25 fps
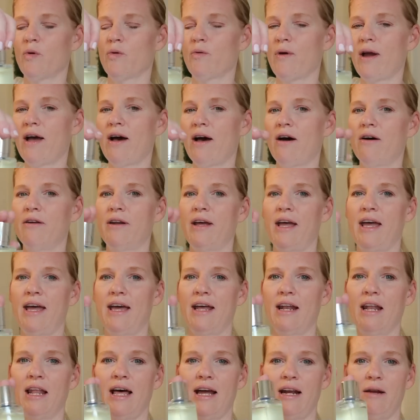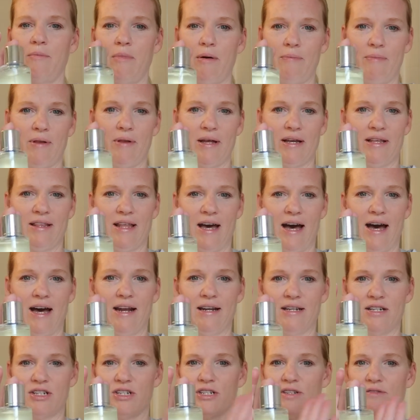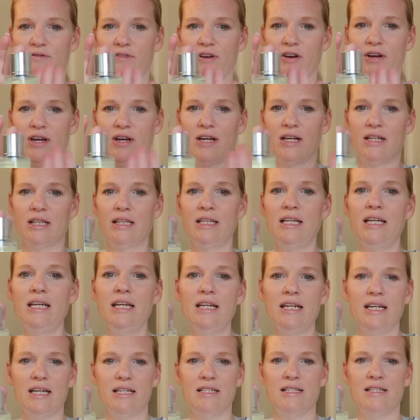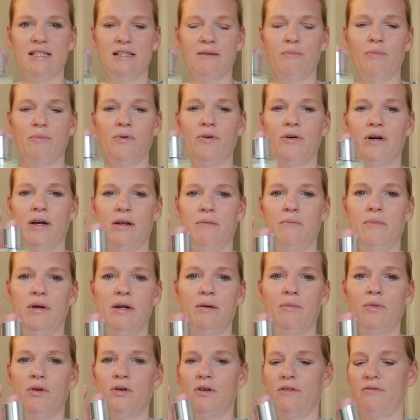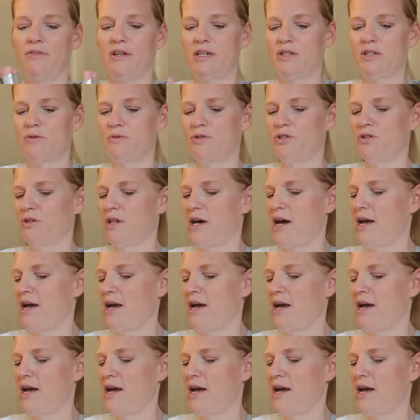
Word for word: them around and line them up like that. It's just very clean and simple and minimal if that's what you